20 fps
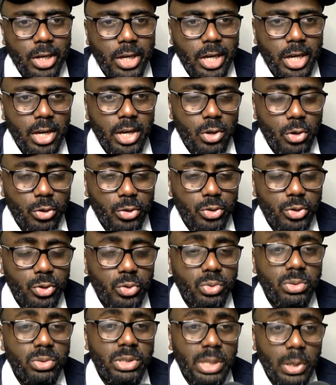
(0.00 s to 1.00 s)

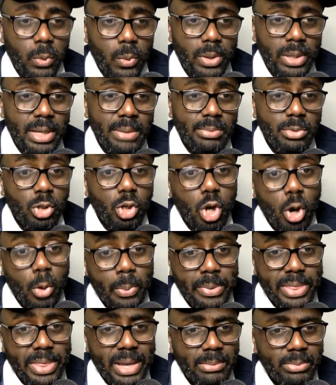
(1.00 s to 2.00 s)
to deal with them, to cope
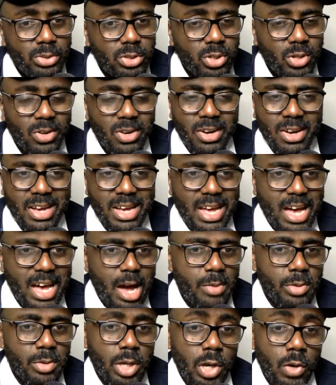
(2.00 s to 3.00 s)
with them. So
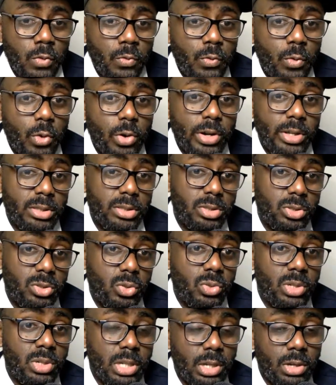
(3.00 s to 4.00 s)
I'm going for a
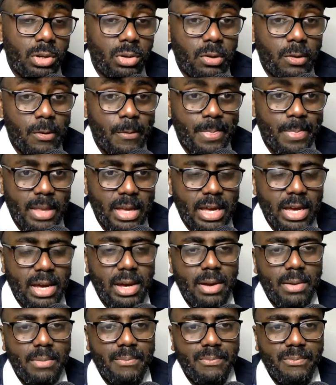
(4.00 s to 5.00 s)

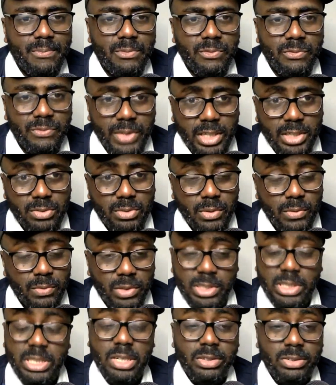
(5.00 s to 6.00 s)
2-0 victory for
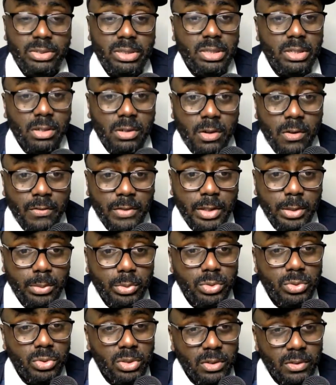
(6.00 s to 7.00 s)
Chelsea, comfortable
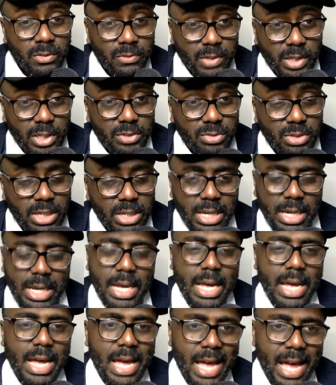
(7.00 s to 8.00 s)
2-0 victory.
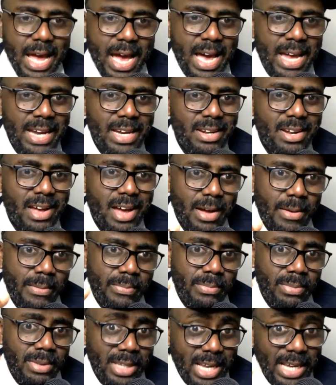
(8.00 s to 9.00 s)
And
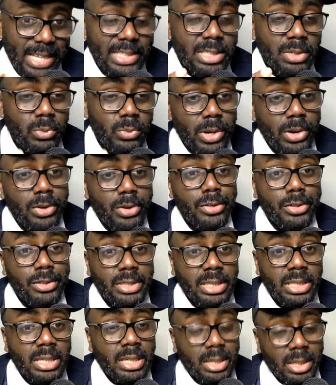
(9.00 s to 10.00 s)
I'm guessing we're going to
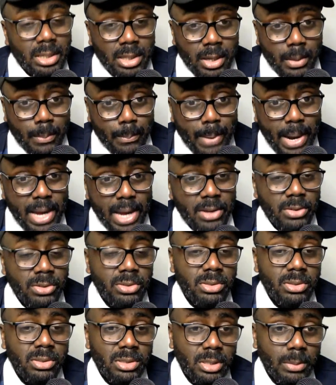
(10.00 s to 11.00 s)
see the
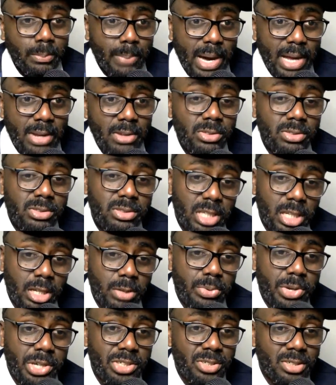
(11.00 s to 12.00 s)
balloon
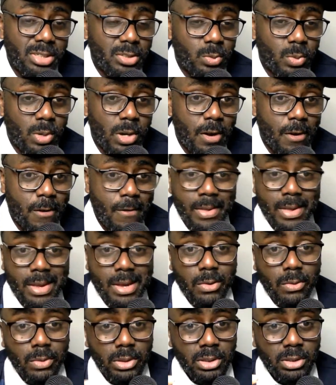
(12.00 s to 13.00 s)
celebration as well,
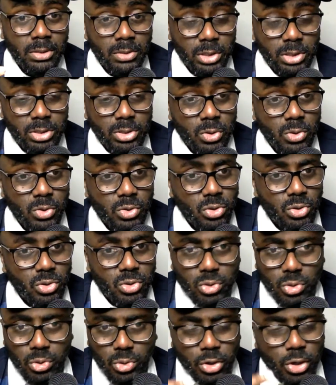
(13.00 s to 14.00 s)
with Christo
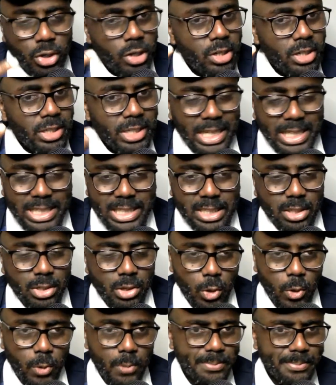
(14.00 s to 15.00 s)
Nkunku getting the
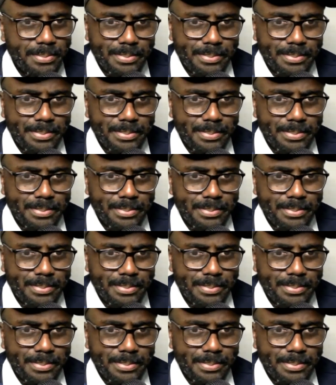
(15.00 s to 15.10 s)
goal.